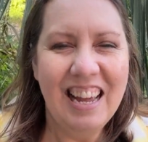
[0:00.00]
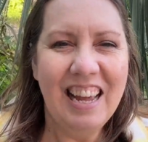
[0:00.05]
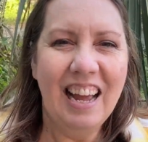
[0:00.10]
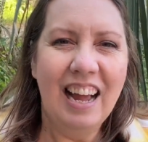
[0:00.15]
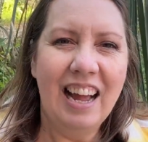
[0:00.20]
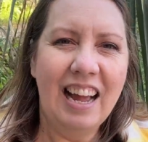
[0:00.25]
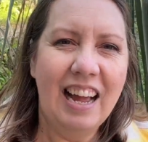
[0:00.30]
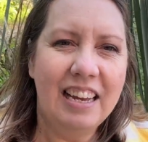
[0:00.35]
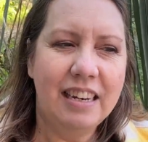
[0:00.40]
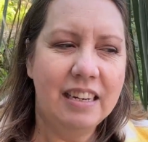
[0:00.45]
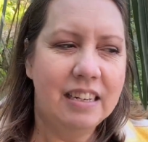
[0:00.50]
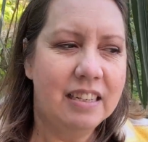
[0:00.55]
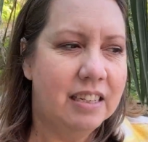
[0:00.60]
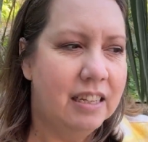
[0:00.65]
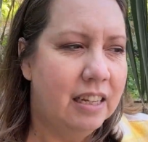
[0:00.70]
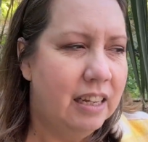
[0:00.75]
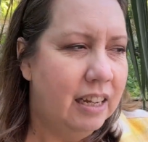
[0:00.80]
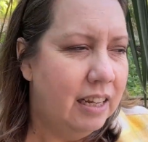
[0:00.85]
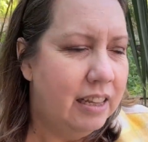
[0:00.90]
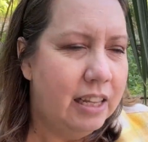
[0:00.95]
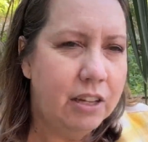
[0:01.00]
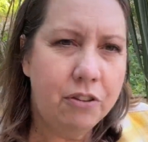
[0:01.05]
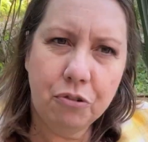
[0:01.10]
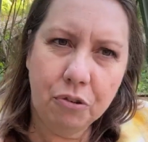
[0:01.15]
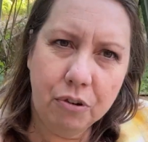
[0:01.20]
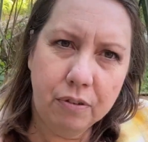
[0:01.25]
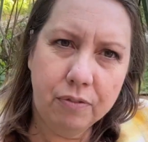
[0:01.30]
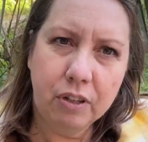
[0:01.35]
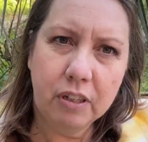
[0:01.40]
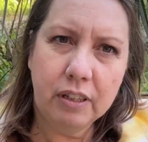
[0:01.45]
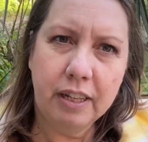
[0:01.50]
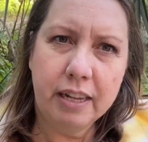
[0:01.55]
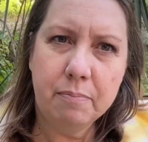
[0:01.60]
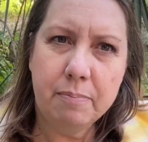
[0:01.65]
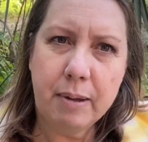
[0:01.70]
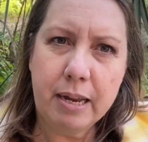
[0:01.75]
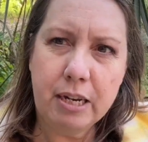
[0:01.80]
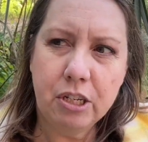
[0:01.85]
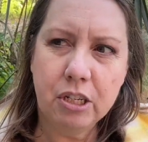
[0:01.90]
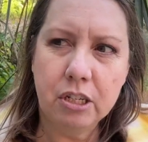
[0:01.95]
and they sort of look like
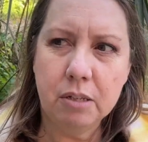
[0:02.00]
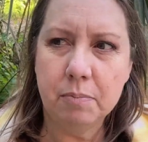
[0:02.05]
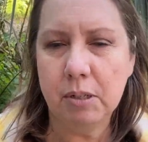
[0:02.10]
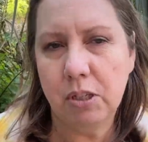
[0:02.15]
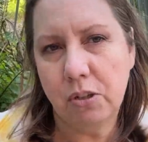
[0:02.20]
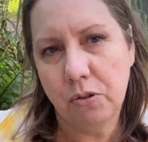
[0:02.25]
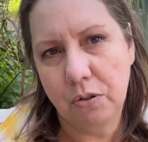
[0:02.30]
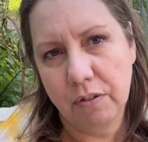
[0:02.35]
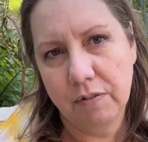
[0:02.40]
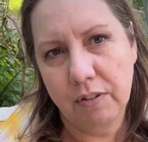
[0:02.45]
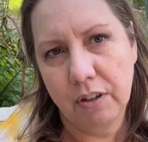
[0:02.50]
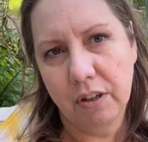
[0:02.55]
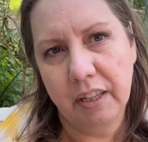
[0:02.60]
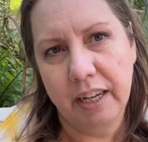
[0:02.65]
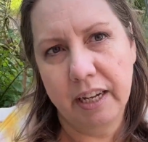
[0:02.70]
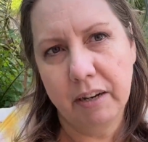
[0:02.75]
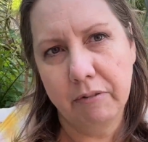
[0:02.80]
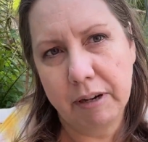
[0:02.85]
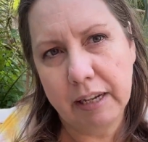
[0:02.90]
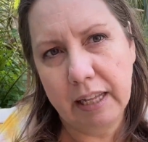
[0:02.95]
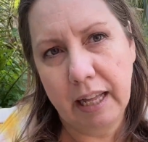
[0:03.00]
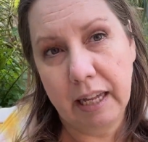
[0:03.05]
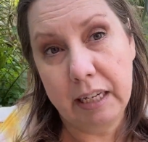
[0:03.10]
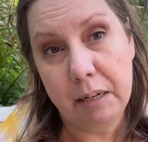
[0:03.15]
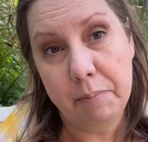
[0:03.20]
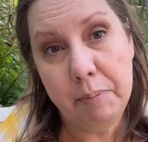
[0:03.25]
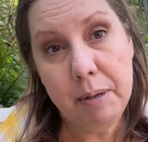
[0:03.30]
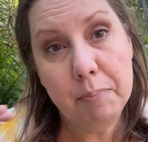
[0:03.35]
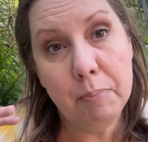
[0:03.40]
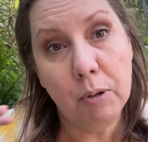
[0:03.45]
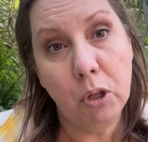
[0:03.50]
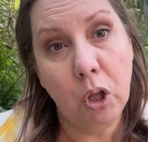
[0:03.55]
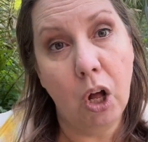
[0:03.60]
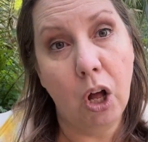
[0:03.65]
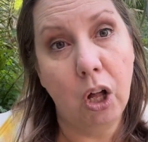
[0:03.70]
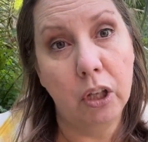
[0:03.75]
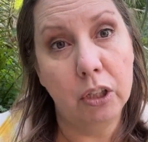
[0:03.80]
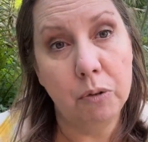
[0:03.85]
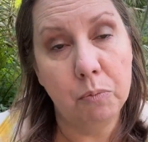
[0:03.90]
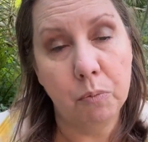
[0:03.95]
benches, but sort of look like reclining people,
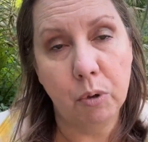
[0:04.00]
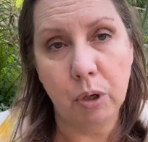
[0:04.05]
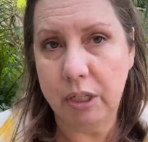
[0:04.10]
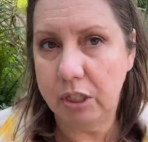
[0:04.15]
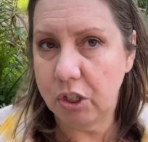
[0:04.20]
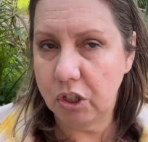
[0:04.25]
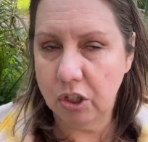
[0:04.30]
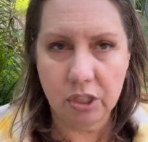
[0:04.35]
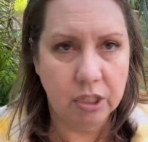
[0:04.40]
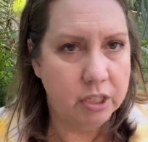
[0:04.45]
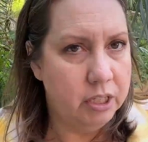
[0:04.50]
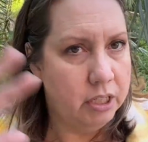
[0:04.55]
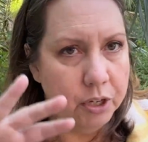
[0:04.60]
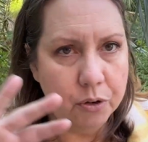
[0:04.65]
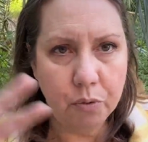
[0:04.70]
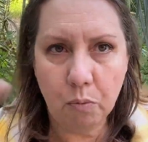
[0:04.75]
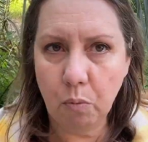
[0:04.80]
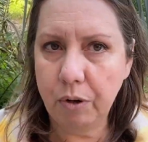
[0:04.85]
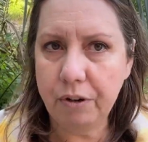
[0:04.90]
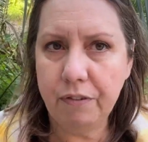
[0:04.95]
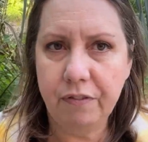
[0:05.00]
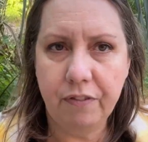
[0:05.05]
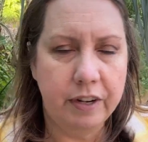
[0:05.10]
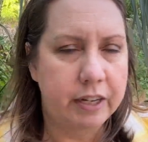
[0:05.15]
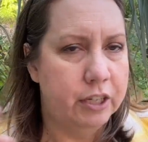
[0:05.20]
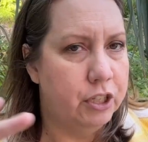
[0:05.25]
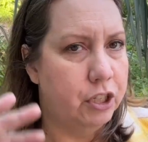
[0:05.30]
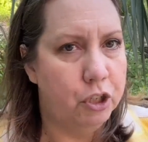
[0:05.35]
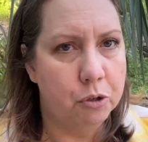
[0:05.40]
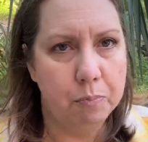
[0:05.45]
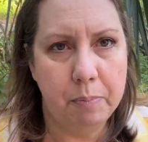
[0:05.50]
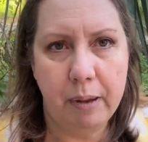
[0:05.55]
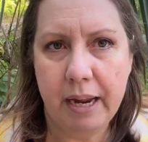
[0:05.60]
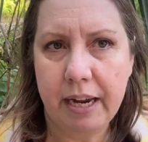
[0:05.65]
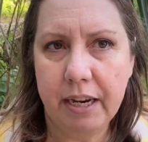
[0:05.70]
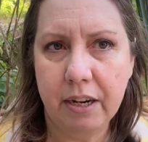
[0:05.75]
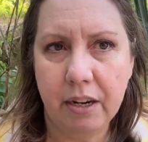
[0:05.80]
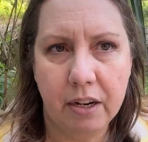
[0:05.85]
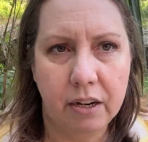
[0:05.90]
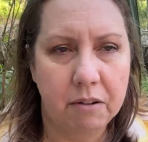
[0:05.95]
all in wood, just in wood finish, no
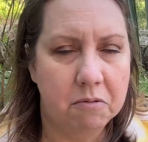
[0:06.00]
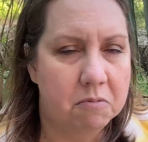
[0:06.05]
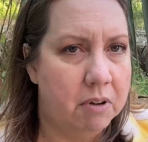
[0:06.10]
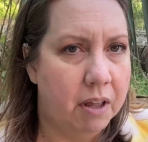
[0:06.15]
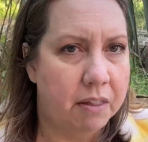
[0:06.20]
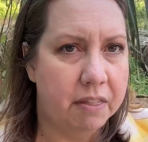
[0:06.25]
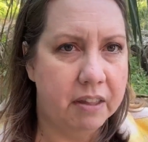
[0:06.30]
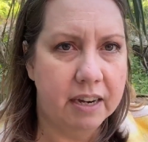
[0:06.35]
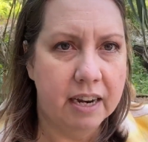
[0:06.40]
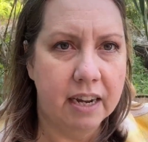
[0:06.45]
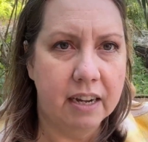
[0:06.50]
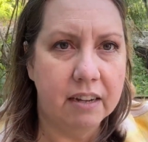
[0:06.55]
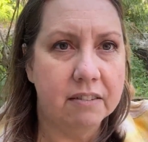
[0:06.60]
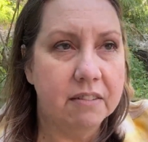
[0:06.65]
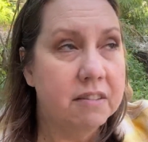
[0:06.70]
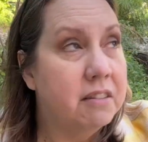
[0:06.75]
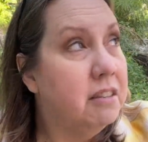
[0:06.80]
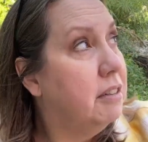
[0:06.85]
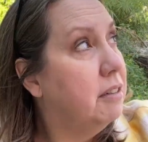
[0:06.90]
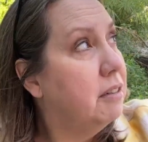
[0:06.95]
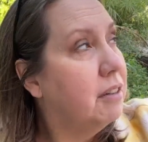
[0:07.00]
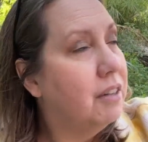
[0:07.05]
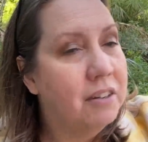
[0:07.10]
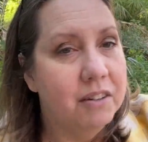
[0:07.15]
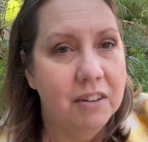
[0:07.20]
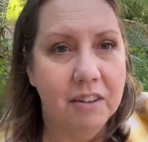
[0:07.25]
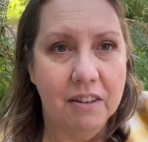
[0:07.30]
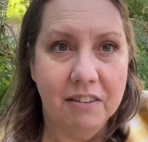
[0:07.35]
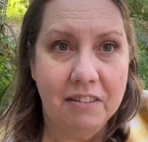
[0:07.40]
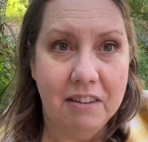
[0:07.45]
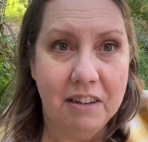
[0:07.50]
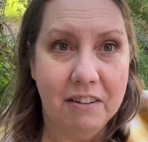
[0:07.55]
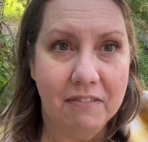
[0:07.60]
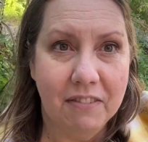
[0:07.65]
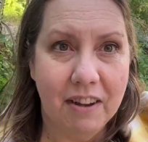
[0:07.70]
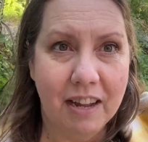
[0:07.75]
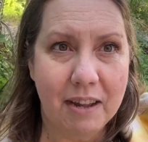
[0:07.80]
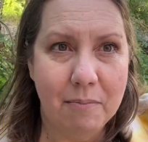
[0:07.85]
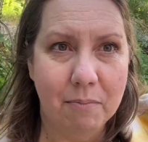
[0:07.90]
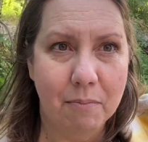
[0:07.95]
paint, nothing else. I'm gonna see if
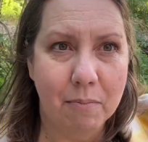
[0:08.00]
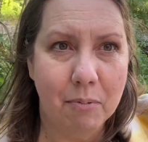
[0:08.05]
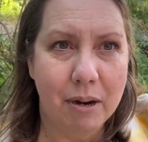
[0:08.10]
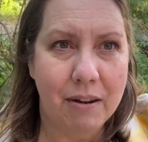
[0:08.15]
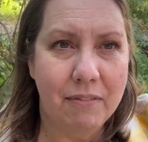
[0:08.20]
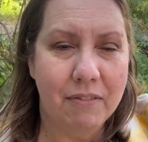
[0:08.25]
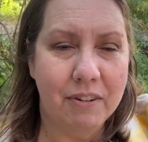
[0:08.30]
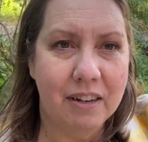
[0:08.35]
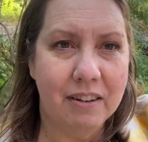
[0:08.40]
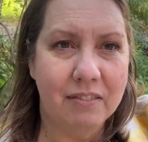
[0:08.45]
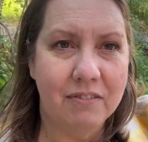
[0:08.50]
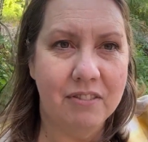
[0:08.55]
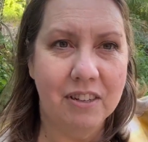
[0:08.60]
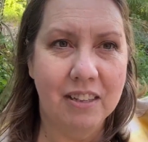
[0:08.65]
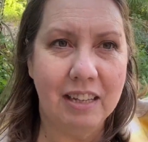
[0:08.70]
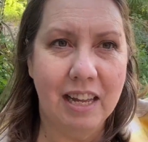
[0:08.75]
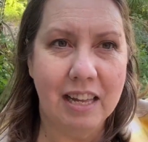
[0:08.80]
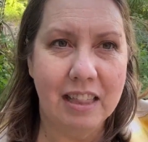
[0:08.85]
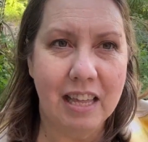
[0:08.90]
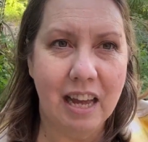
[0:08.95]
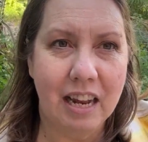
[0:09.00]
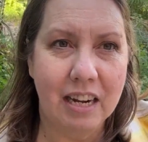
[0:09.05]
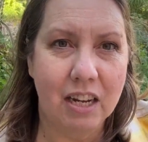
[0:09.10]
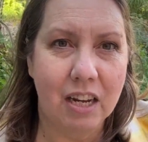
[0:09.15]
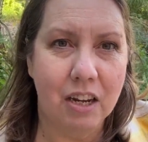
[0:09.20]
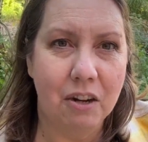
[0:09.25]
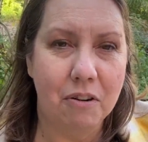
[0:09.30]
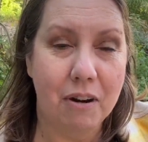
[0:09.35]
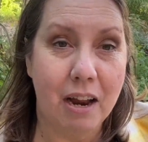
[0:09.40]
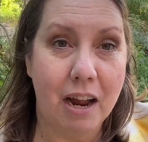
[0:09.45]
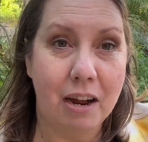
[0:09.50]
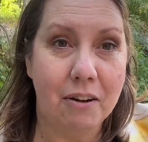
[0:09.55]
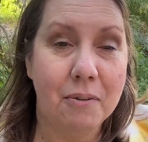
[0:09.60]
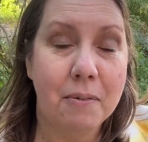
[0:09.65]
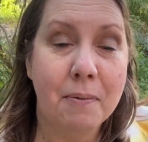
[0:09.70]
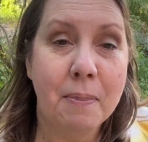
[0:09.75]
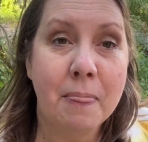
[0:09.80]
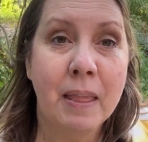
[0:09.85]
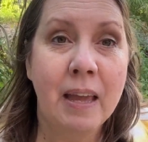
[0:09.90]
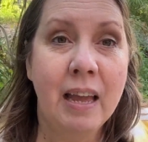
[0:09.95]
I'm brave enough to let that go now.
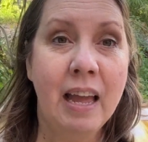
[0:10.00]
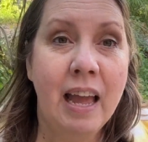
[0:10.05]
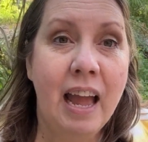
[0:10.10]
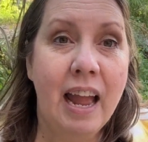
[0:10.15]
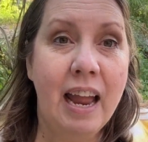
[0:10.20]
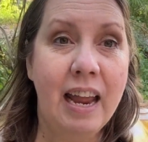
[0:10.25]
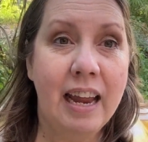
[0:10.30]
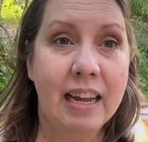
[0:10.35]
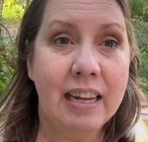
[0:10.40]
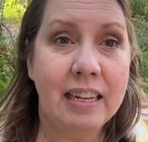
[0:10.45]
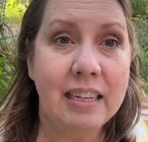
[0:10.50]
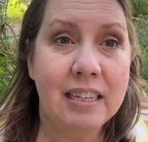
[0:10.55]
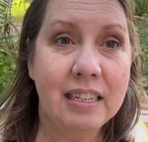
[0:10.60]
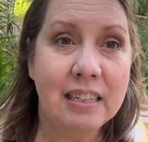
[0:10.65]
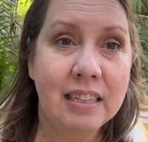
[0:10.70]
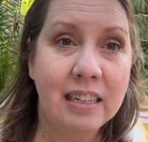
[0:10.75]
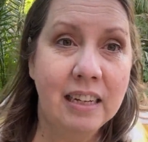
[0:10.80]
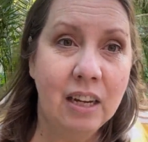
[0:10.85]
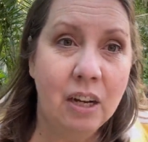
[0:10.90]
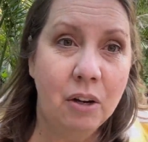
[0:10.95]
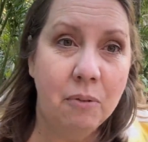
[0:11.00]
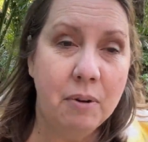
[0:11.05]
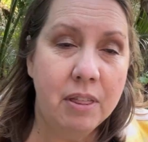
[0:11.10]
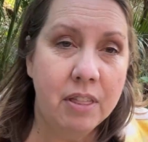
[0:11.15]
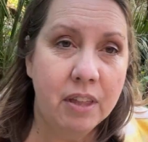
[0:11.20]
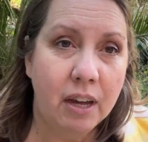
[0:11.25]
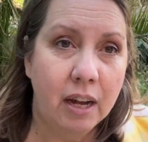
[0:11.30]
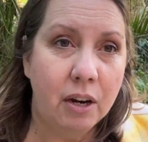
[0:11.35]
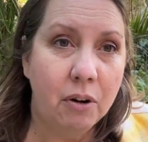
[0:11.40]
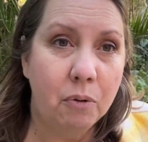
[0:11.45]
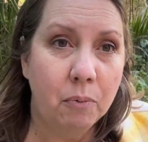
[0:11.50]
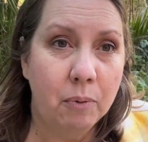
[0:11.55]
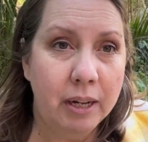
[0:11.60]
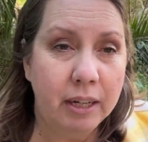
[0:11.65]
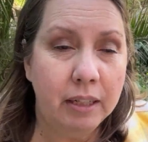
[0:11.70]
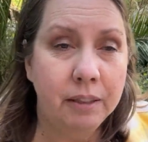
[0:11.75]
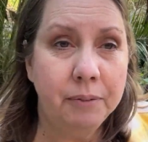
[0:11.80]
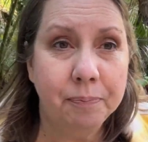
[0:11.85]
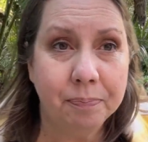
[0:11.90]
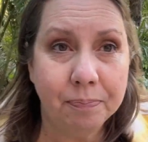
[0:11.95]
And we thought,
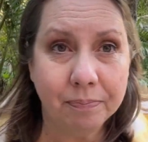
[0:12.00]
well,